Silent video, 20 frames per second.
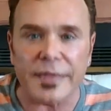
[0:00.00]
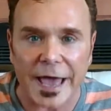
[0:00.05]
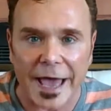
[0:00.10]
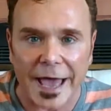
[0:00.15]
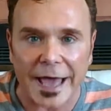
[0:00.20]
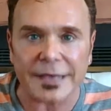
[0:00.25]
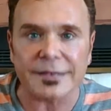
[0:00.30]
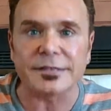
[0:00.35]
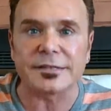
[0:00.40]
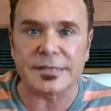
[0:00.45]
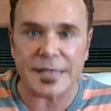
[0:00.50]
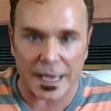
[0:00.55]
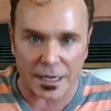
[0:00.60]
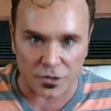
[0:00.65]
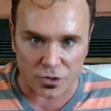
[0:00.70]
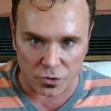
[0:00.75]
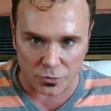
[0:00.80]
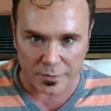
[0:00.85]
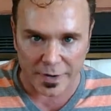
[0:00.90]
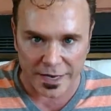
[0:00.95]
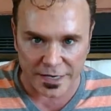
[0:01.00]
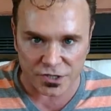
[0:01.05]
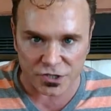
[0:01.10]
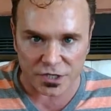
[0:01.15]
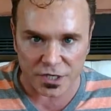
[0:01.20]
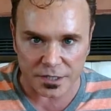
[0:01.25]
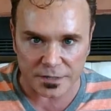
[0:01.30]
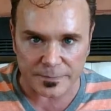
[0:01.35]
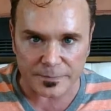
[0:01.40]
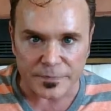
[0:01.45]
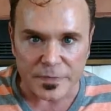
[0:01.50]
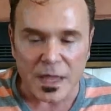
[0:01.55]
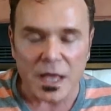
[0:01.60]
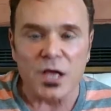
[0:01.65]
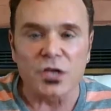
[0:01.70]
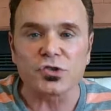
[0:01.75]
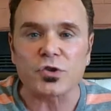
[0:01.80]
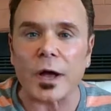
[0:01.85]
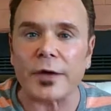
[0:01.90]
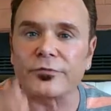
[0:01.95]
that declaration.
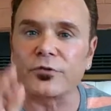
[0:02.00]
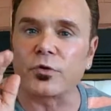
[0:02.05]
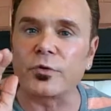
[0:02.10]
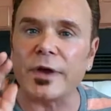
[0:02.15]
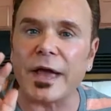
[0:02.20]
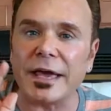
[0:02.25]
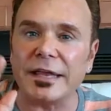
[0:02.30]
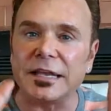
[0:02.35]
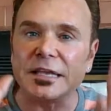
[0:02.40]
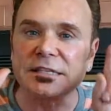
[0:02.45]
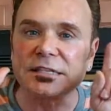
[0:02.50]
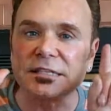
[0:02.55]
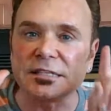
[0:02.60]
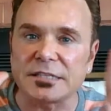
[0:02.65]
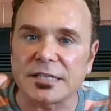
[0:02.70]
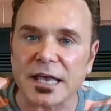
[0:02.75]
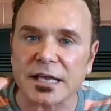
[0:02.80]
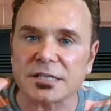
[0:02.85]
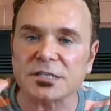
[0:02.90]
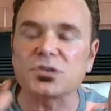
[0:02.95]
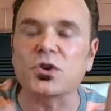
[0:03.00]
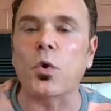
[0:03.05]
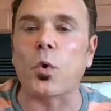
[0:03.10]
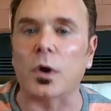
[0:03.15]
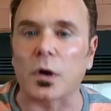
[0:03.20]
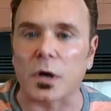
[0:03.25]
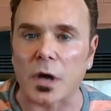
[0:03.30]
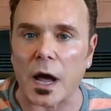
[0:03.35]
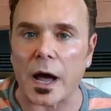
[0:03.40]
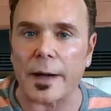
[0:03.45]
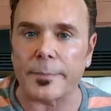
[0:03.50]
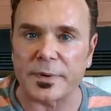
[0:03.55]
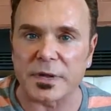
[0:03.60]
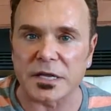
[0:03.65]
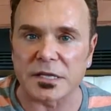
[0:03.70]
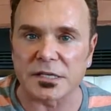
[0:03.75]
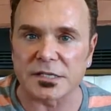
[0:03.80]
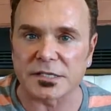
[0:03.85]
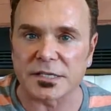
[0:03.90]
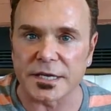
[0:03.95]
So I've created 6 core
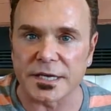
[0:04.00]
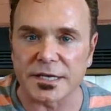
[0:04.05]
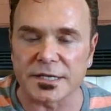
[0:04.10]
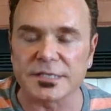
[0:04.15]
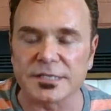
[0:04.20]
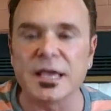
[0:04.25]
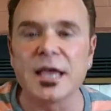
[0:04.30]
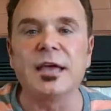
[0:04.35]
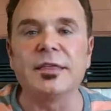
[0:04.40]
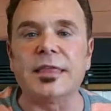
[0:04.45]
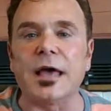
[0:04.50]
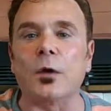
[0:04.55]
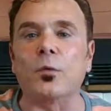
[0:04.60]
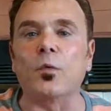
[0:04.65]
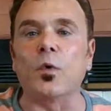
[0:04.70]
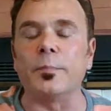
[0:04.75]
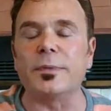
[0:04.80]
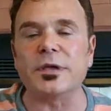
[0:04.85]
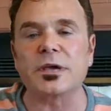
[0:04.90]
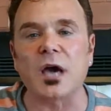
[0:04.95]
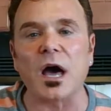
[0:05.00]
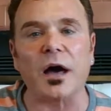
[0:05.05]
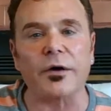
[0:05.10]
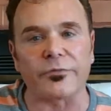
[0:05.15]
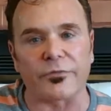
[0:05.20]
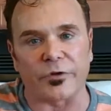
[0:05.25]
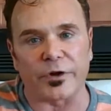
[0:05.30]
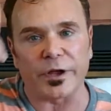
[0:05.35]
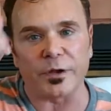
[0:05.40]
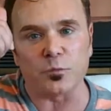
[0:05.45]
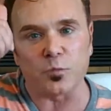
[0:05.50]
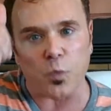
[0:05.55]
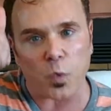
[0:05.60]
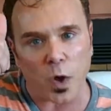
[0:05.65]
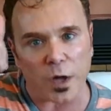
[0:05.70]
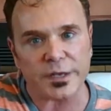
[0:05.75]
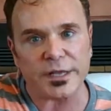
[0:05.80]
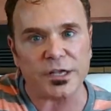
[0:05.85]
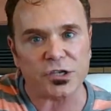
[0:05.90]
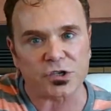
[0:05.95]
competencies that we'll be covering
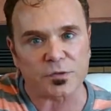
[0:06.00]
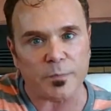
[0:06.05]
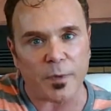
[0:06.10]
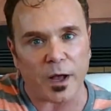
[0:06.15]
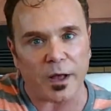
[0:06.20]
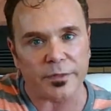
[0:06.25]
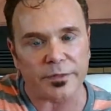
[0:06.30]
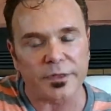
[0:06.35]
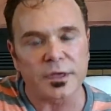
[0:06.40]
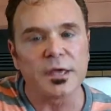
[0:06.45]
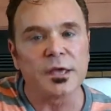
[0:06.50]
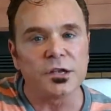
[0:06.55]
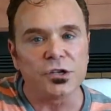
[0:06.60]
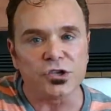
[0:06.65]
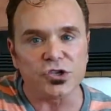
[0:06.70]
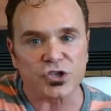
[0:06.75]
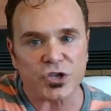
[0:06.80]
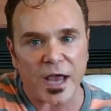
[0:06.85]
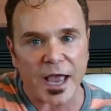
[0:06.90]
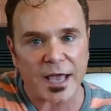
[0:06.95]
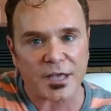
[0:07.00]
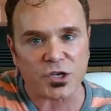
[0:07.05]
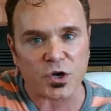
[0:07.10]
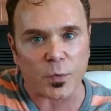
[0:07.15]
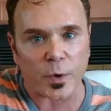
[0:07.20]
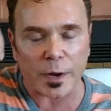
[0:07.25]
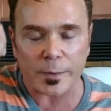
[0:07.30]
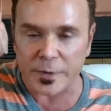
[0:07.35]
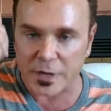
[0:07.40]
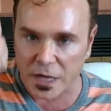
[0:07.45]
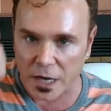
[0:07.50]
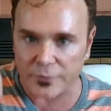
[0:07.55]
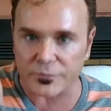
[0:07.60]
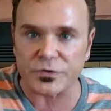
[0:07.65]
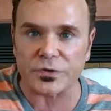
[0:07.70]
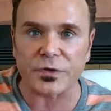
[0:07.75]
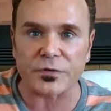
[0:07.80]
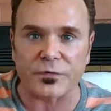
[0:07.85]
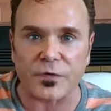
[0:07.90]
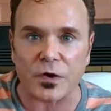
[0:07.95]
one each month. January, we
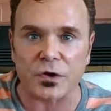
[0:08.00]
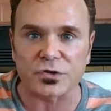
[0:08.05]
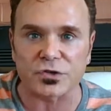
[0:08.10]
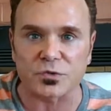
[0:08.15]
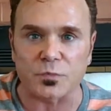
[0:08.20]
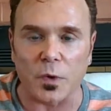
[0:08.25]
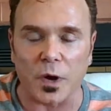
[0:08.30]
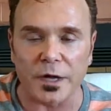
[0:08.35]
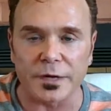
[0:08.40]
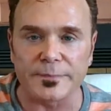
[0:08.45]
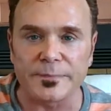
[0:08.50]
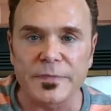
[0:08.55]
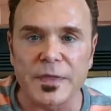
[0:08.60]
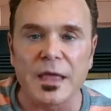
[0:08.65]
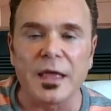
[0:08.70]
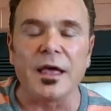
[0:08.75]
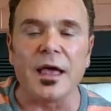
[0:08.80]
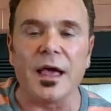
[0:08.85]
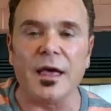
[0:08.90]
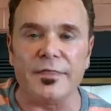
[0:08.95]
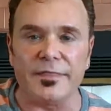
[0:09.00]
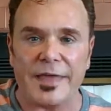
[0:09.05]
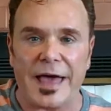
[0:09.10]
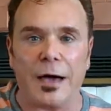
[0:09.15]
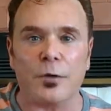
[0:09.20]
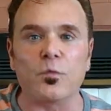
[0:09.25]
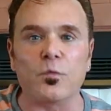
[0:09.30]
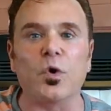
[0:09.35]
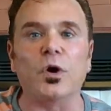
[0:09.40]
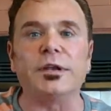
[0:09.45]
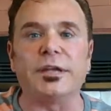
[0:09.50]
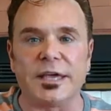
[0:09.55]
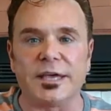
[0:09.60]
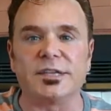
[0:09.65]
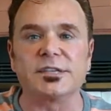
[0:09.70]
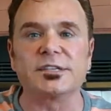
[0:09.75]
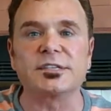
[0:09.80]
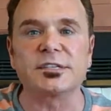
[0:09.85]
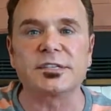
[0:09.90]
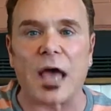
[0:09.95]
covered the first one, and that one
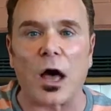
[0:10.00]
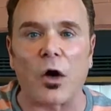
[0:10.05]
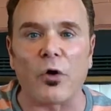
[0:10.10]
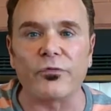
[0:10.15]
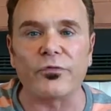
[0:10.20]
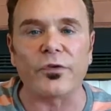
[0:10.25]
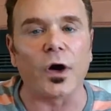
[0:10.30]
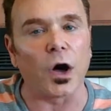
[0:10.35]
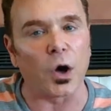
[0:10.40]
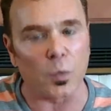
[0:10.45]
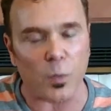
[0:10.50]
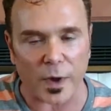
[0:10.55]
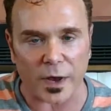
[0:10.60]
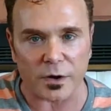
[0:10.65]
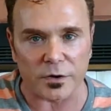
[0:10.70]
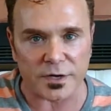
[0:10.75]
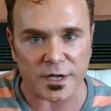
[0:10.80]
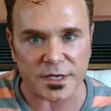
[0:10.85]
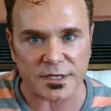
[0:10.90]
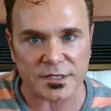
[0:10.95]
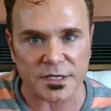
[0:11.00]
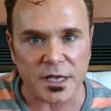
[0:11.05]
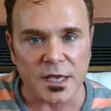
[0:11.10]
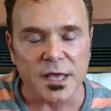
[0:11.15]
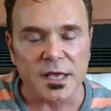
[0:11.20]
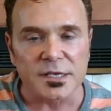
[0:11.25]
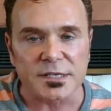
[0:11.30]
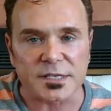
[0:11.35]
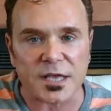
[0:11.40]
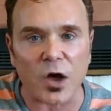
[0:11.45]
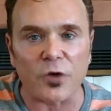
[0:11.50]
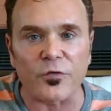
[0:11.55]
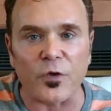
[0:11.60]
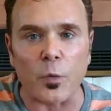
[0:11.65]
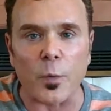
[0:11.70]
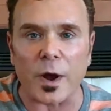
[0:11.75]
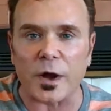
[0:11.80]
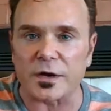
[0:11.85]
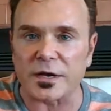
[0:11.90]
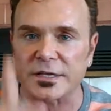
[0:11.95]
is self-awareness.
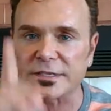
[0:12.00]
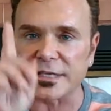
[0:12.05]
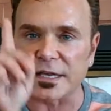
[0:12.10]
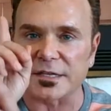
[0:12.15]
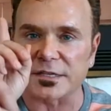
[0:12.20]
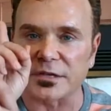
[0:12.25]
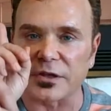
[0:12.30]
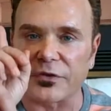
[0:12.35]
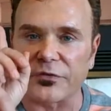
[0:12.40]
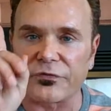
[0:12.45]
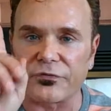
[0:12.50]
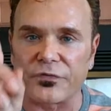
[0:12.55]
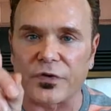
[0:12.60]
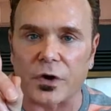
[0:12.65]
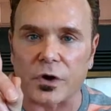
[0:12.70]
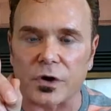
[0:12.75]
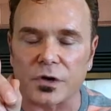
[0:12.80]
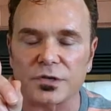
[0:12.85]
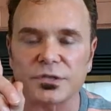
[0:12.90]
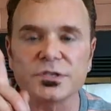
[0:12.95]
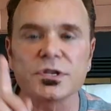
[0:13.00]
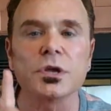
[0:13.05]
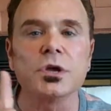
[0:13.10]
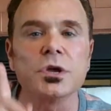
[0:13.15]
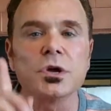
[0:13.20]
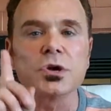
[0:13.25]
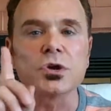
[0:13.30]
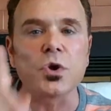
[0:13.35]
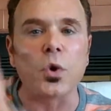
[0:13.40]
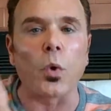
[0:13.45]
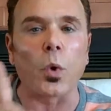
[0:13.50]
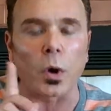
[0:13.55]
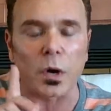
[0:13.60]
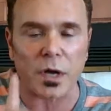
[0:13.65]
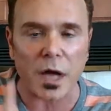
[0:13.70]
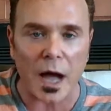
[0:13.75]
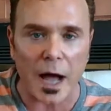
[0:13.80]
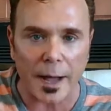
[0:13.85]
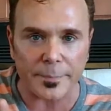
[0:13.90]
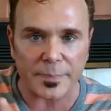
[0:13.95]
Self-awareness is the first
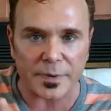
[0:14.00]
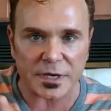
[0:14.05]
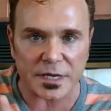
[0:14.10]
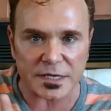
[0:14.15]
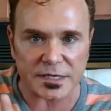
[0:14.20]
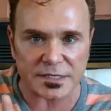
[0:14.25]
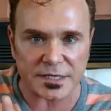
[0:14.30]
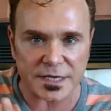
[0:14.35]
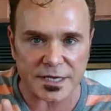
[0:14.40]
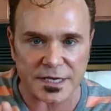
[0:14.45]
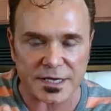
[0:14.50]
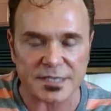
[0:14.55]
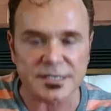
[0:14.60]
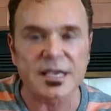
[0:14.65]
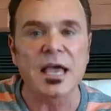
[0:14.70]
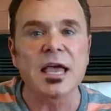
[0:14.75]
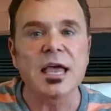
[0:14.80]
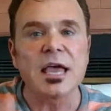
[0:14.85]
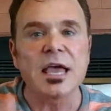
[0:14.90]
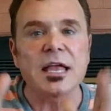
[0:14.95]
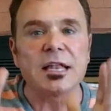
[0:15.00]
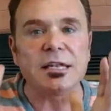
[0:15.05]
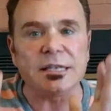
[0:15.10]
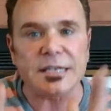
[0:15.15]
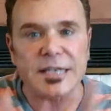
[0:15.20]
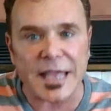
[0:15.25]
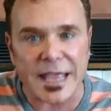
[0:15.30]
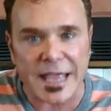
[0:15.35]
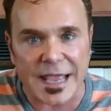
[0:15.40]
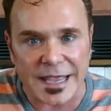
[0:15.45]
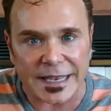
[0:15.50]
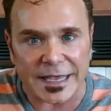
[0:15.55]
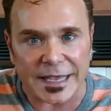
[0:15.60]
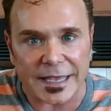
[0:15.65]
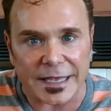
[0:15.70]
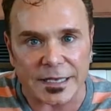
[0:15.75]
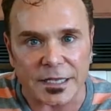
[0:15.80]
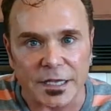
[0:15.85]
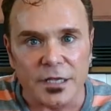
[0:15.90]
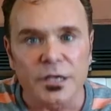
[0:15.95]
core competencies
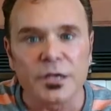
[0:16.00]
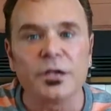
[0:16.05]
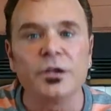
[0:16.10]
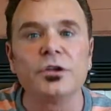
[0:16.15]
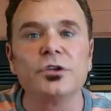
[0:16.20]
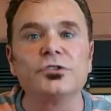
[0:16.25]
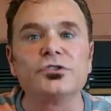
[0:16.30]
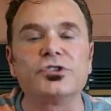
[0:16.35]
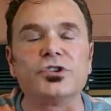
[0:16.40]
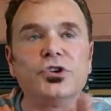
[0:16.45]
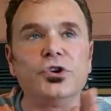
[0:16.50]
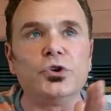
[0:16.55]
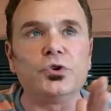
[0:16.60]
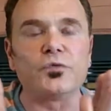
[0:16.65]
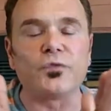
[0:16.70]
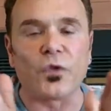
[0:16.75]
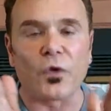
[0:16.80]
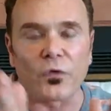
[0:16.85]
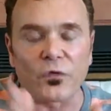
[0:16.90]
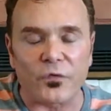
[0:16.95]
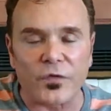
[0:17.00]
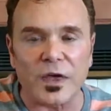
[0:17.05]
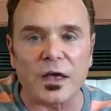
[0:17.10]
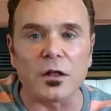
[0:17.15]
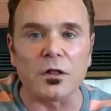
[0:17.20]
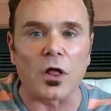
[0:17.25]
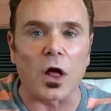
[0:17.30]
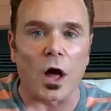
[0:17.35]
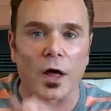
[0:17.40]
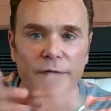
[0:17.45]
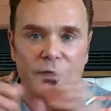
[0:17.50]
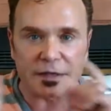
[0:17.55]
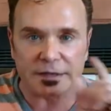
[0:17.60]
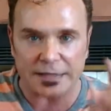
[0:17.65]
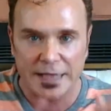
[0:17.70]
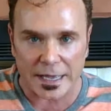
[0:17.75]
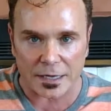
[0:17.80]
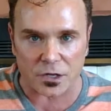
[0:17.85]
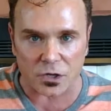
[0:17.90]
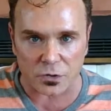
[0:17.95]
needed to fulfill on the
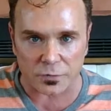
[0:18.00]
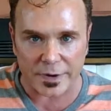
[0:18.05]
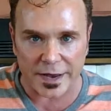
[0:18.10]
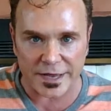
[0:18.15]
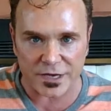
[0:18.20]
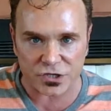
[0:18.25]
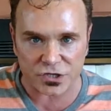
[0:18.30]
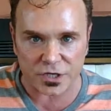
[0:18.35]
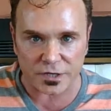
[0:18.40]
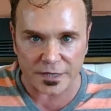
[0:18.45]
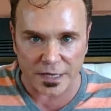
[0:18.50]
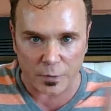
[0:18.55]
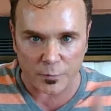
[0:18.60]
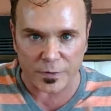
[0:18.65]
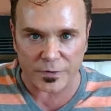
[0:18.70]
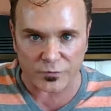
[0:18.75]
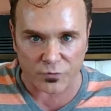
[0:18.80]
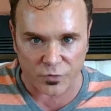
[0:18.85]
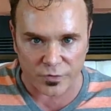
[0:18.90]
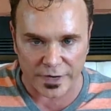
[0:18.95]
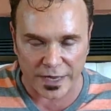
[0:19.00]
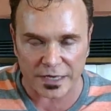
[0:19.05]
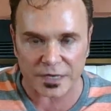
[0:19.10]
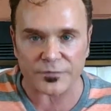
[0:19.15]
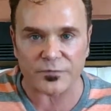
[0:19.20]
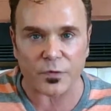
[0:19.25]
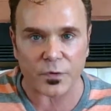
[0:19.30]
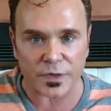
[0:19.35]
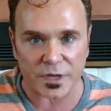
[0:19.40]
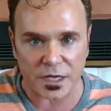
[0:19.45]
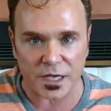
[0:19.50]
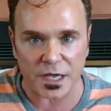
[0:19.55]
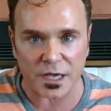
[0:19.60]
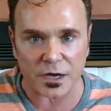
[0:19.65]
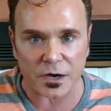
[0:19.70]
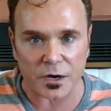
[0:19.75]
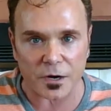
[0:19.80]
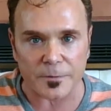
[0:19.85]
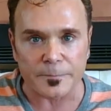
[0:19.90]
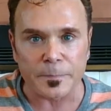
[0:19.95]
declaration that we've created for the
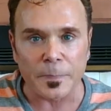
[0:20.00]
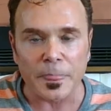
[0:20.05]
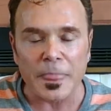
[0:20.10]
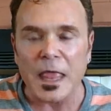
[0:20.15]
year.